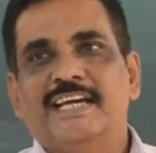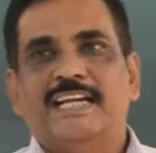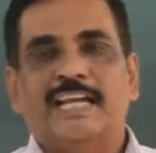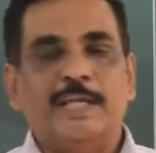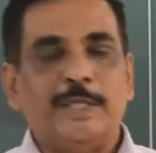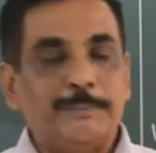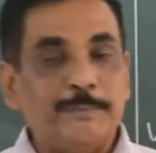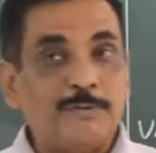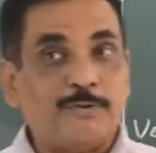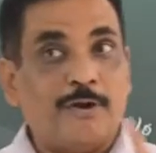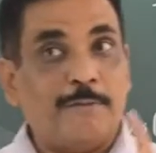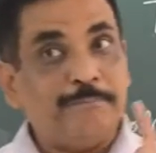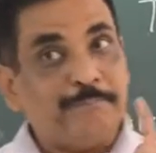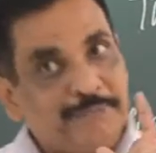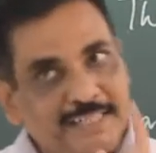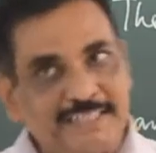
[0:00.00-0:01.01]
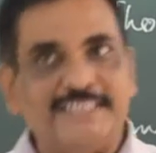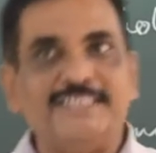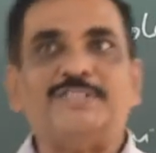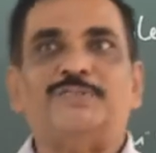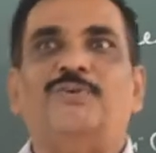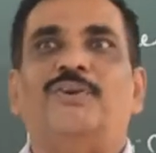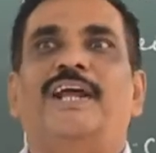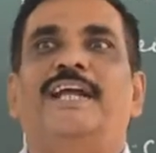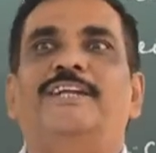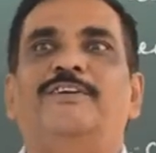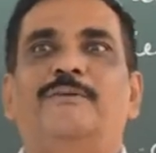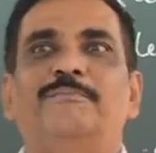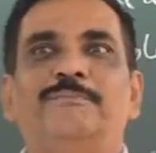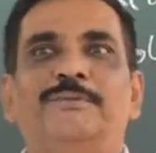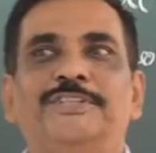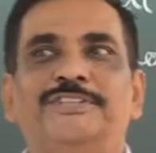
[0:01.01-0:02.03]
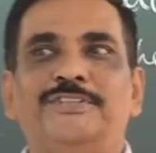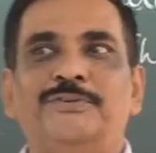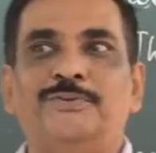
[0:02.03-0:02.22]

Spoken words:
Now if you compare this tholite composition